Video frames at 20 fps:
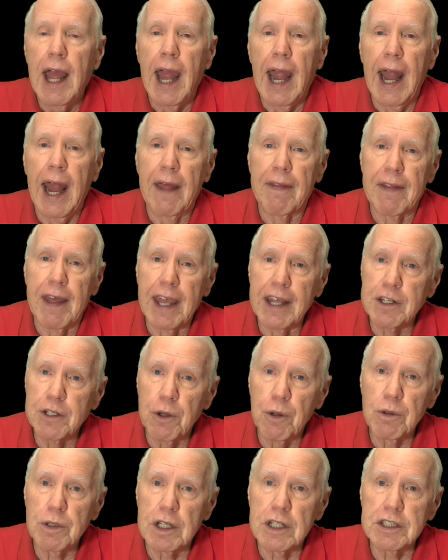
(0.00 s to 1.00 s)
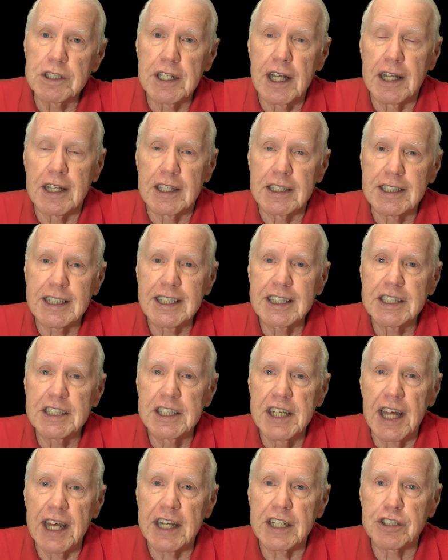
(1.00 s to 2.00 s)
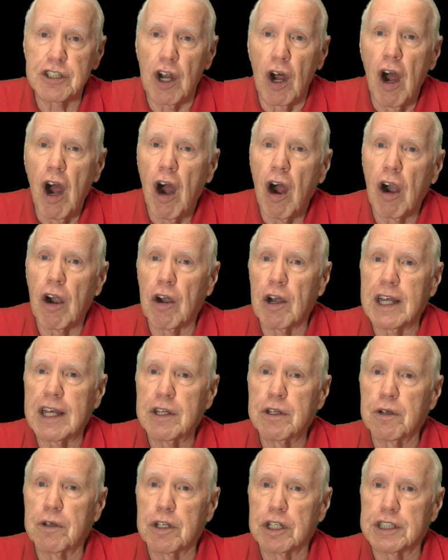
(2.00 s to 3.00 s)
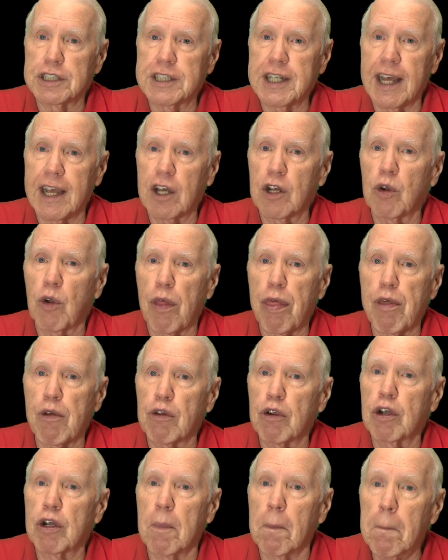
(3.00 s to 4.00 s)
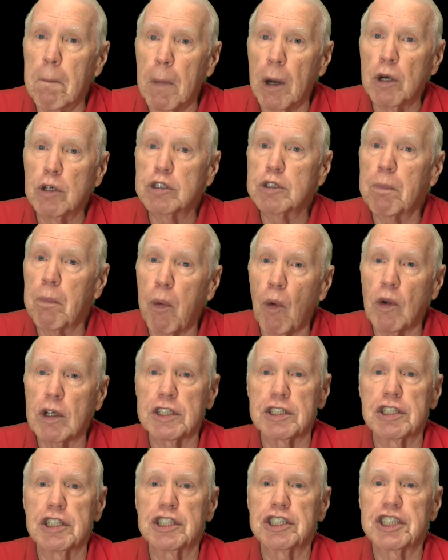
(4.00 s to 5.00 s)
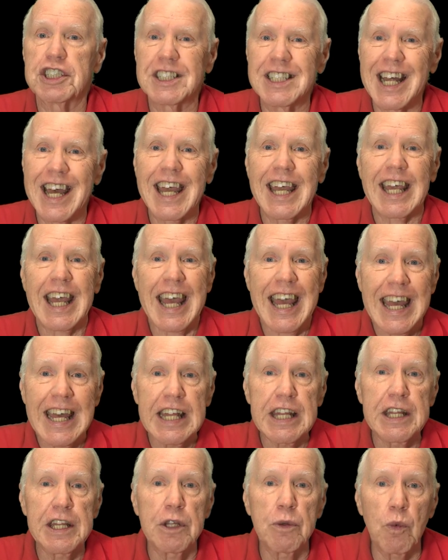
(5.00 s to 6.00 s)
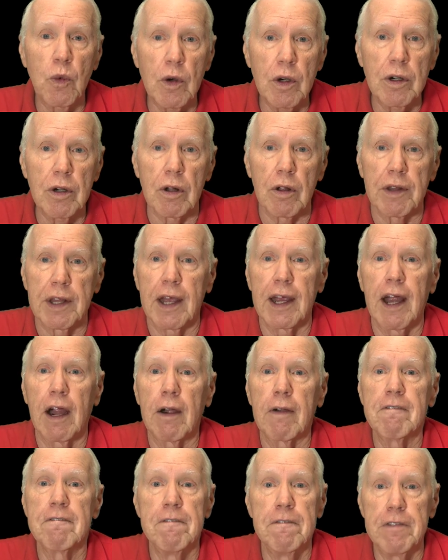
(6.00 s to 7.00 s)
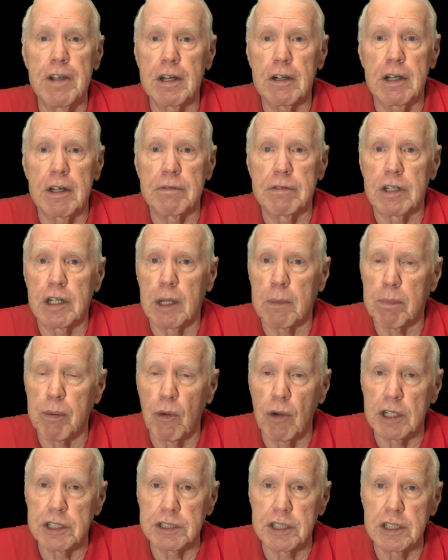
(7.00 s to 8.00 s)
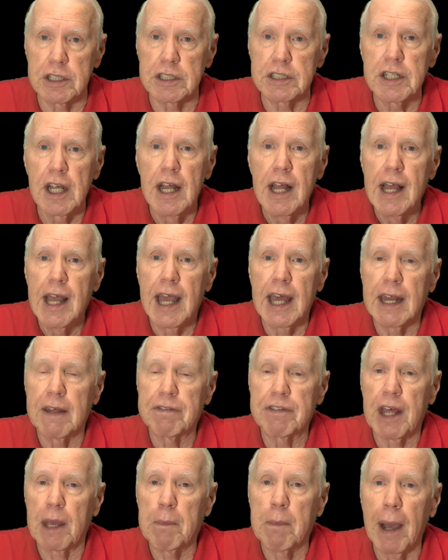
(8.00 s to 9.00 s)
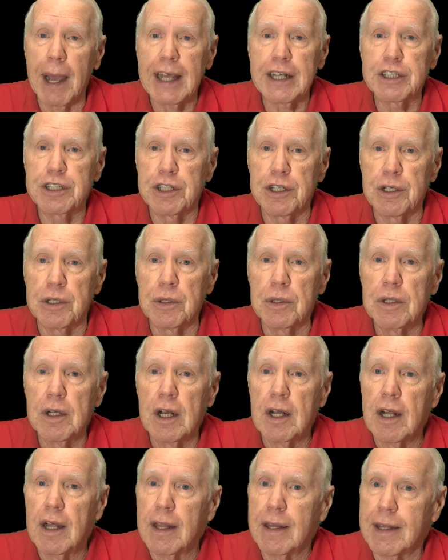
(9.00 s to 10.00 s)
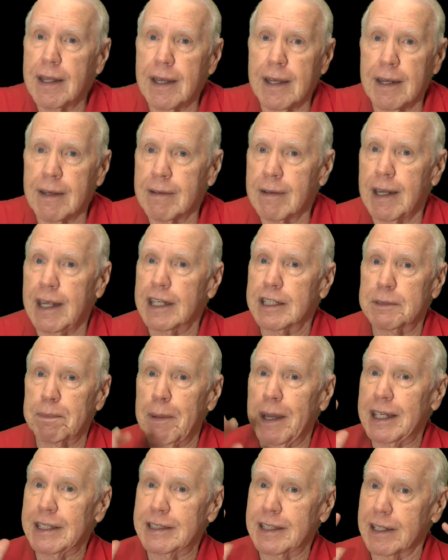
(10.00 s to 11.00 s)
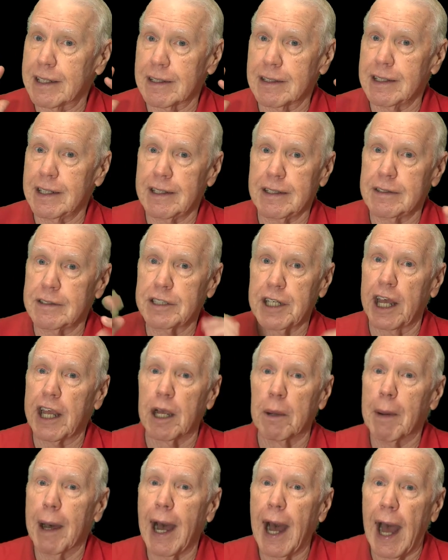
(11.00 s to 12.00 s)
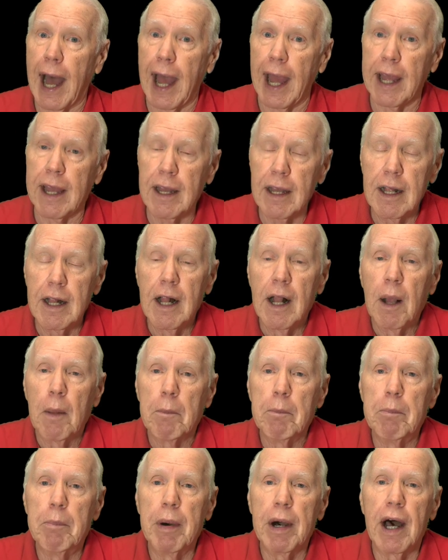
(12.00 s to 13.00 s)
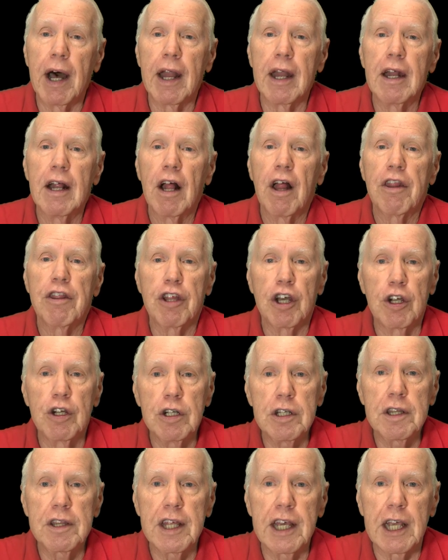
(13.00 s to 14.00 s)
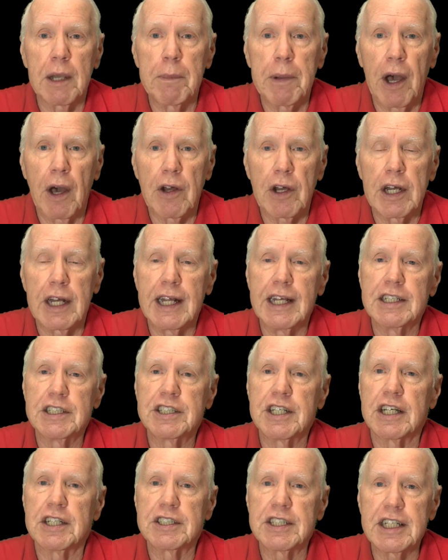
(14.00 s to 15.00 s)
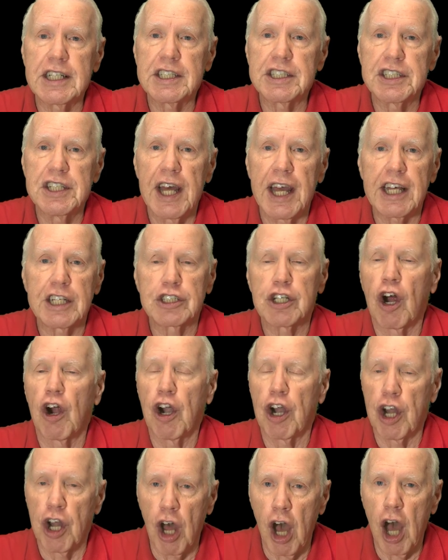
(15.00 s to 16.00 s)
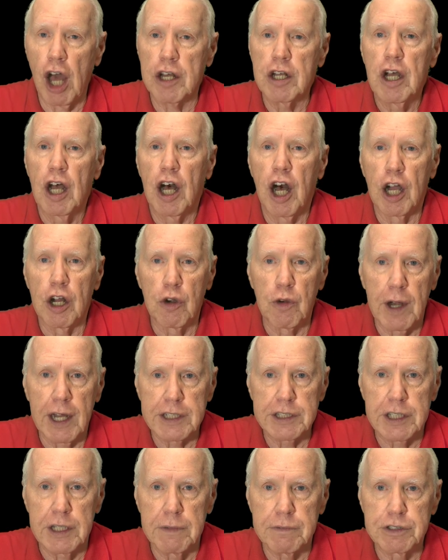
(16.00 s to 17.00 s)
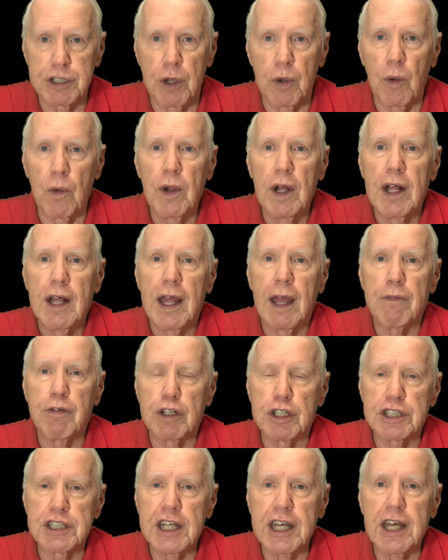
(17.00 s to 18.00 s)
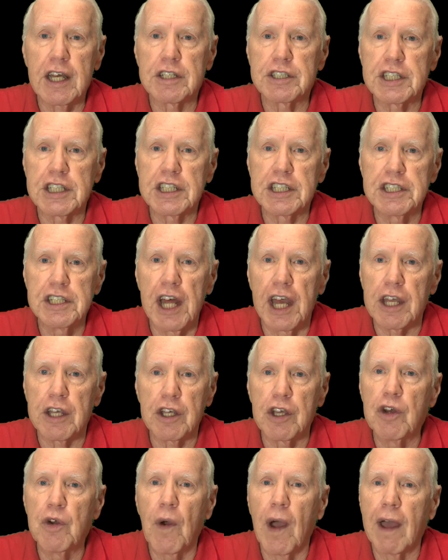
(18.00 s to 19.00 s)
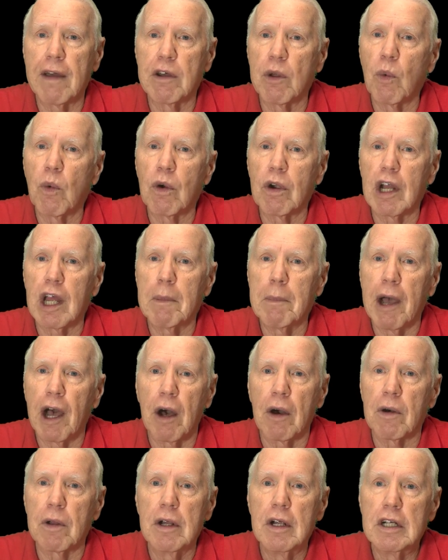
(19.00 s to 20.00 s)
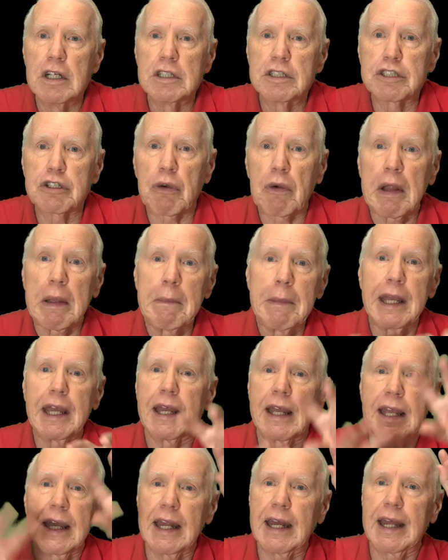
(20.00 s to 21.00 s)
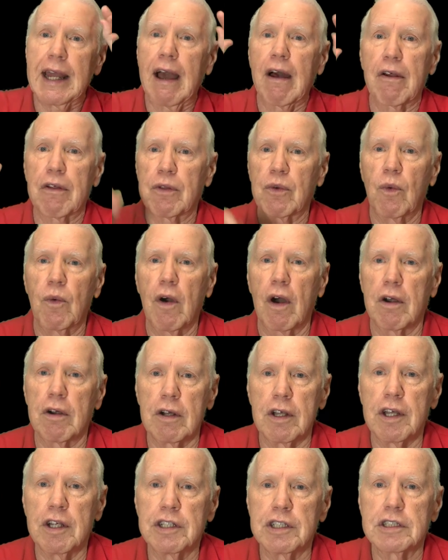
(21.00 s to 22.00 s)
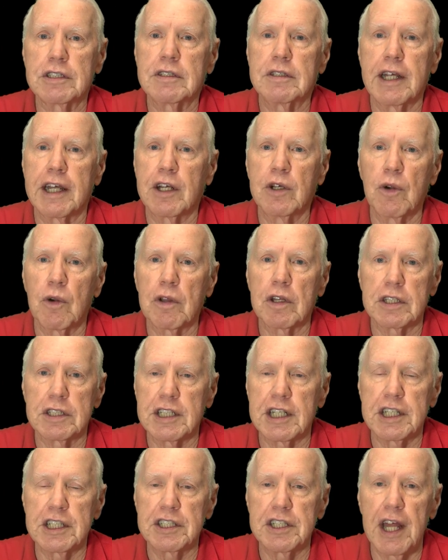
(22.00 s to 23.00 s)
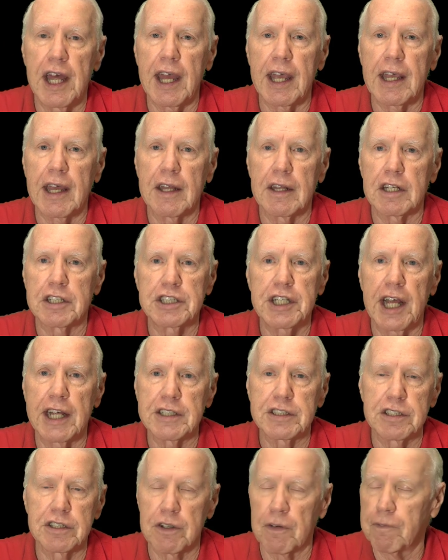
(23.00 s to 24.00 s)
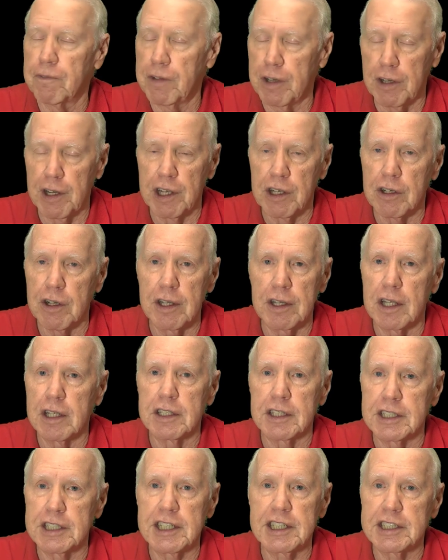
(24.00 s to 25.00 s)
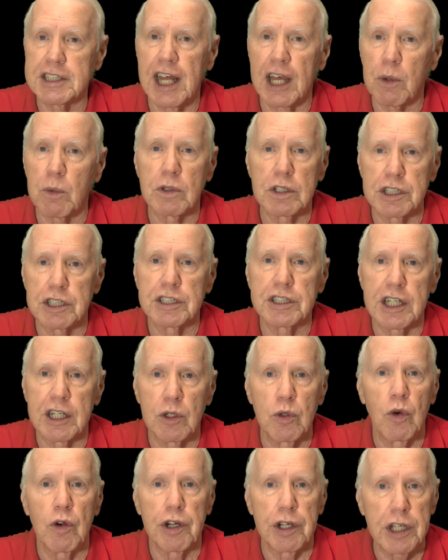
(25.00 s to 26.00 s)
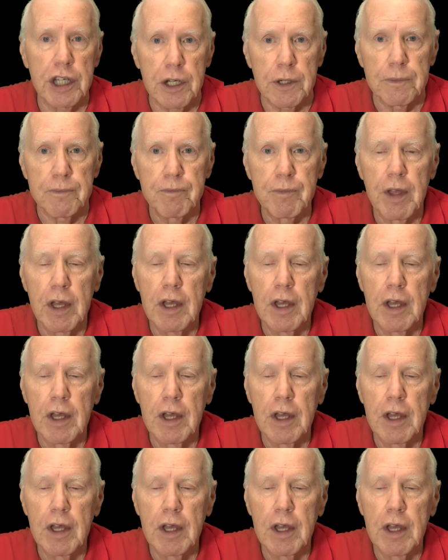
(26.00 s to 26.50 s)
and they told us that the sea snakes are either the second or third most poisonous snake in the world. They are very, very poisonous. And if they bite you, then it's basically say goodbye. But the good thing about it is that sea snakes are not aggressive. So if you see a sea snake, you don't have to worry about screaming and getting out of the water. You just ignore the sea snake, and the chances are very good that the sea snake will just ignore you.